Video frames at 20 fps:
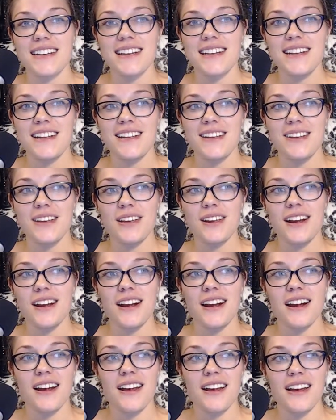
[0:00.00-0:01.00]

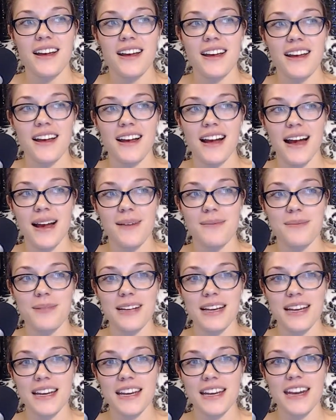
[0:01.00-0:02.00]
Here, I'm
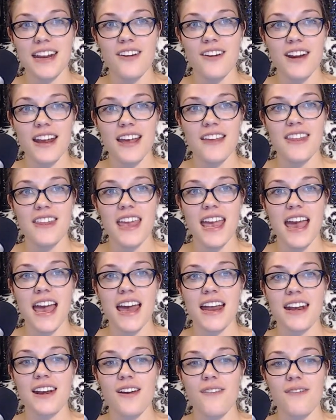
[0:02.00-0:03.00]
nearing the
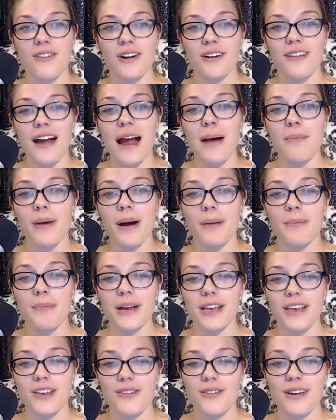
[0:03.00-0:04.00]
end of our wrap up,
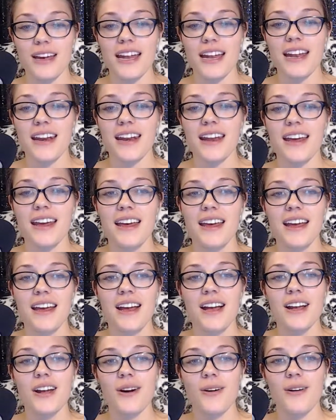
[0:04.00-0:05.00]
but you can
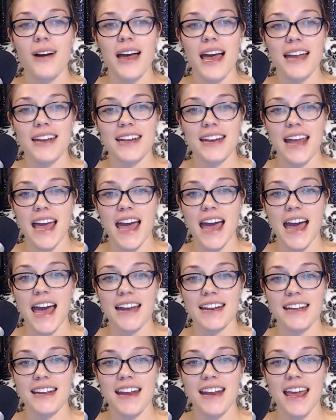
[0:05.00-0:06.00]
go ahead and add
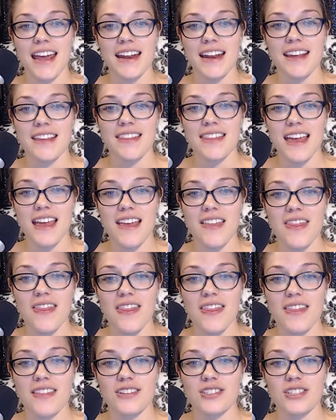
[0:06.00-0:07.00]
in anything
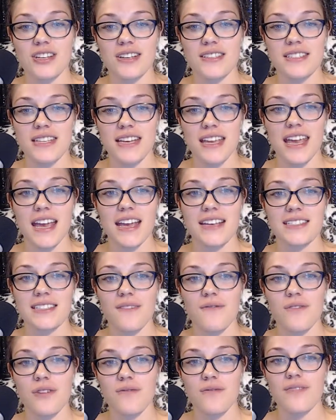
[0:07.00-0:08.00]
just in case
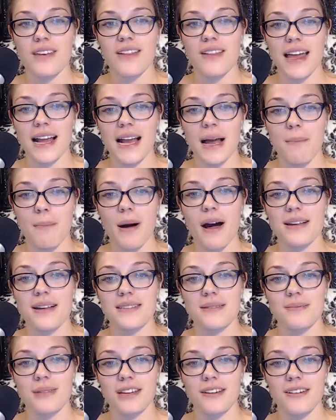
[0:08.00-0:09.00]
if you feel like I
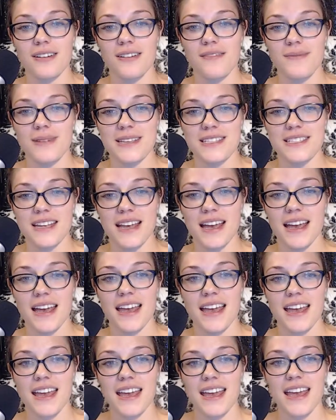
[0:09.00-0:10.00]
possibly could have missed it.
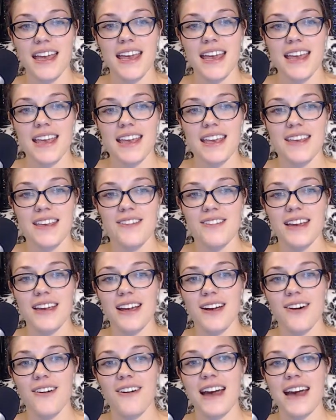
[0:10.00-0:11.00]
You can
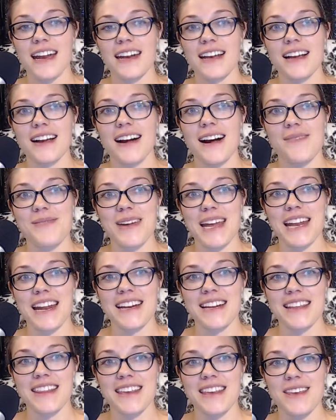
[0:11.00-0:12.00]
go ahead and comment
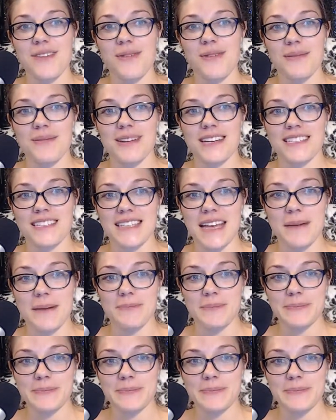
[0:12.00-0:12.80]
anything you want me to say.